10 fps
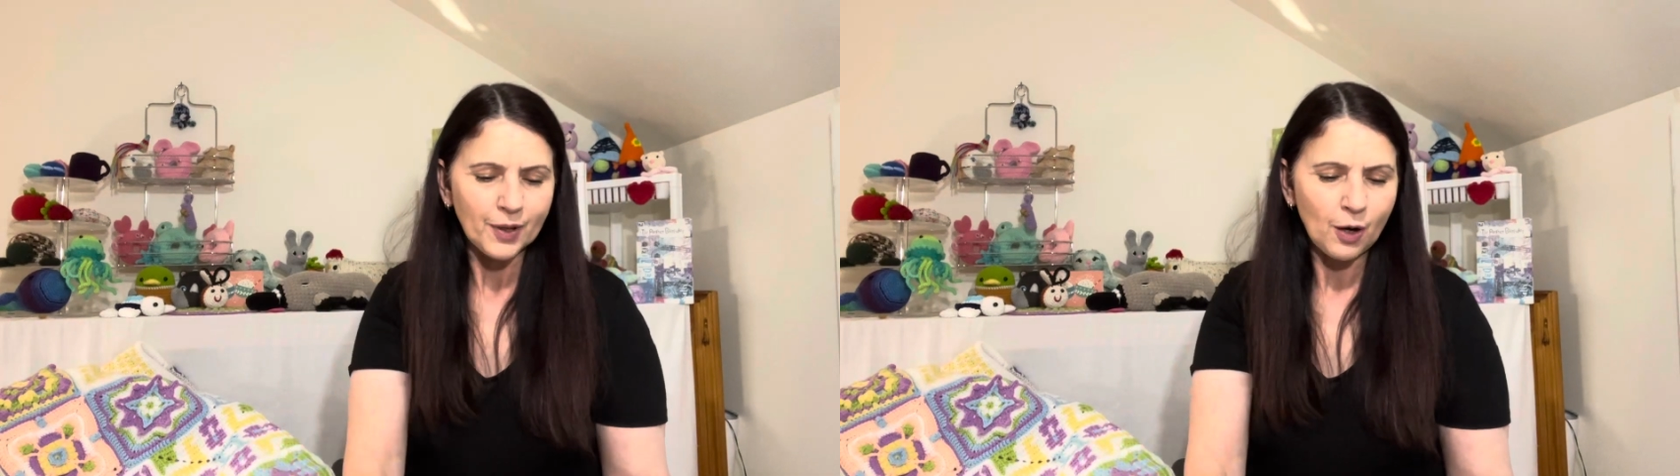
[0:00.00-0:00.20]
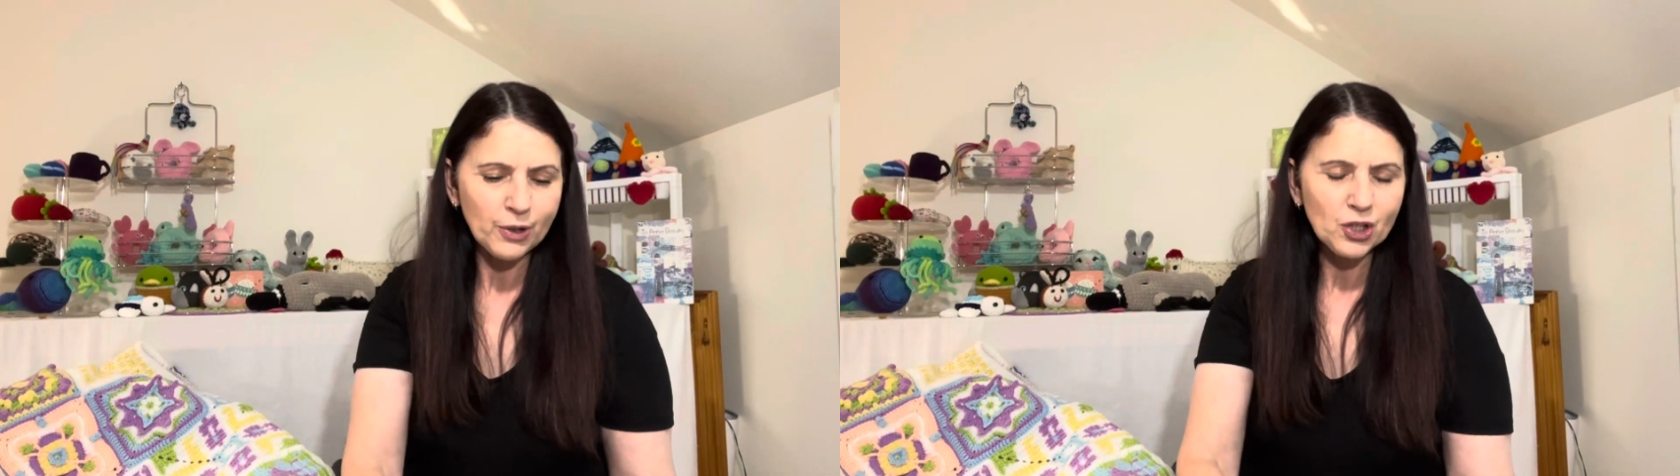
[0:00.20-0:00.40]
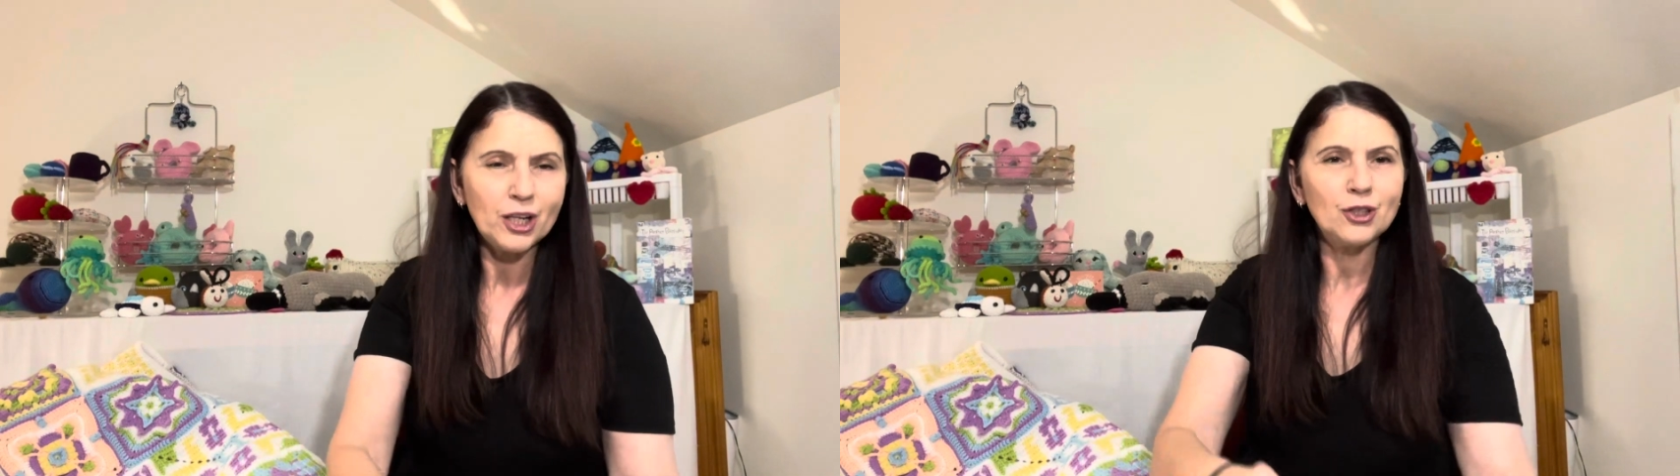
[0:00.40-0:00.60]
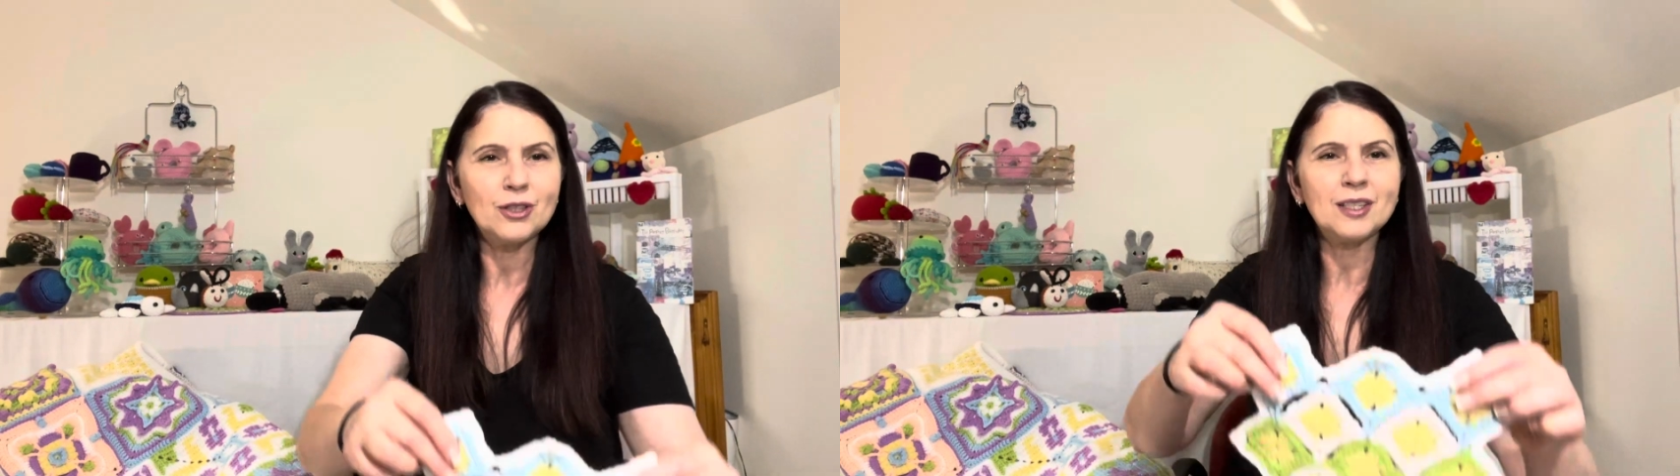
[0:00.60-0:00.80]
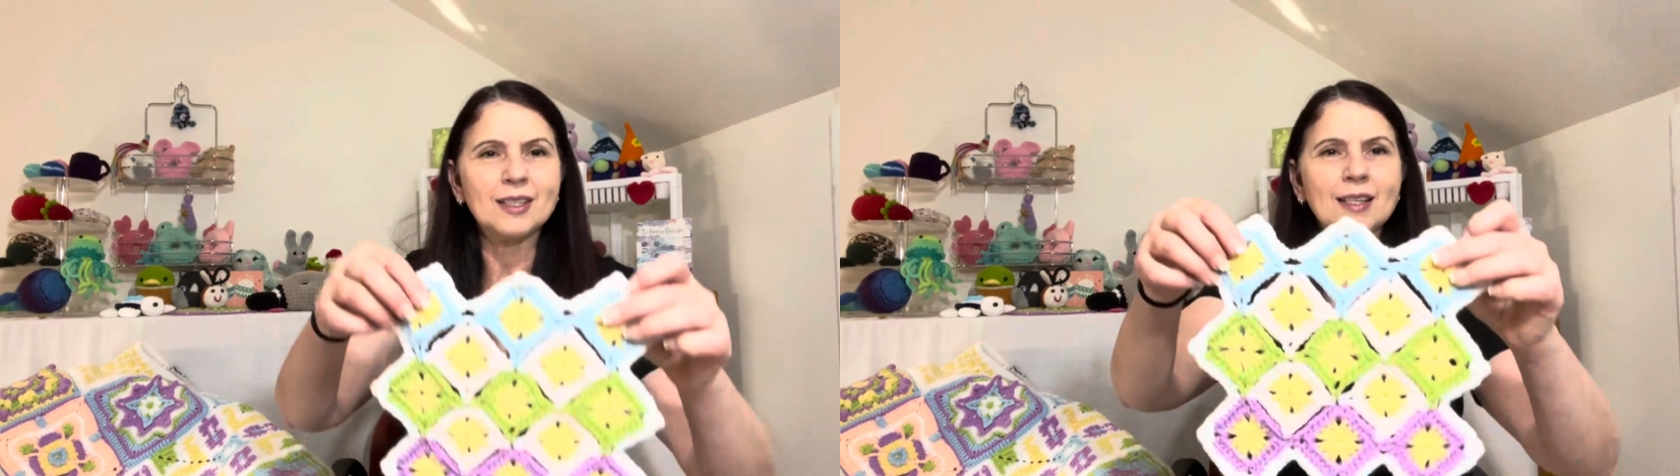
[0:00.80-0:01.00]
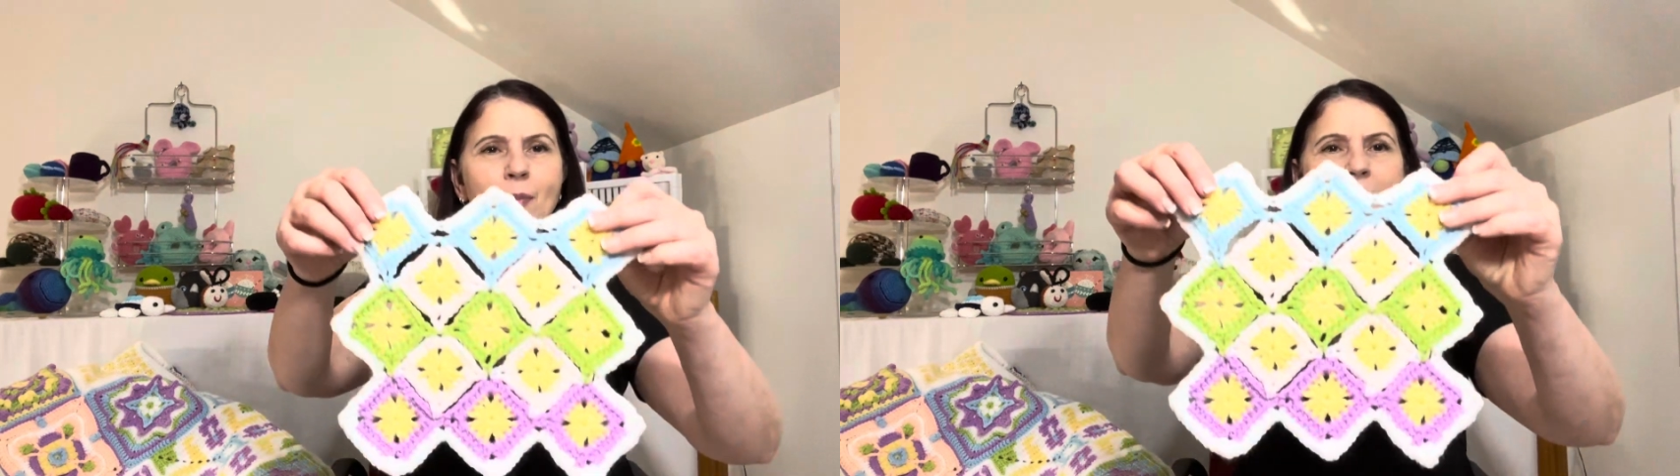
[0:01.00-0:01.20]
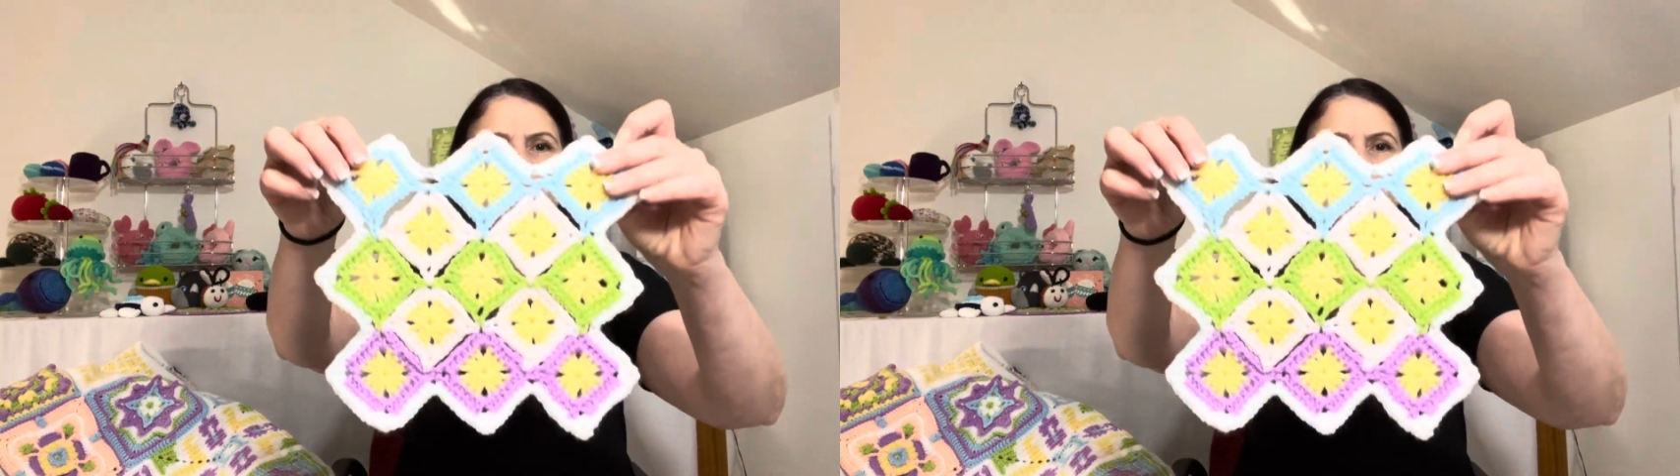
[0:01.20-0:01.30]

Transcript: I wish I'd used this somehow,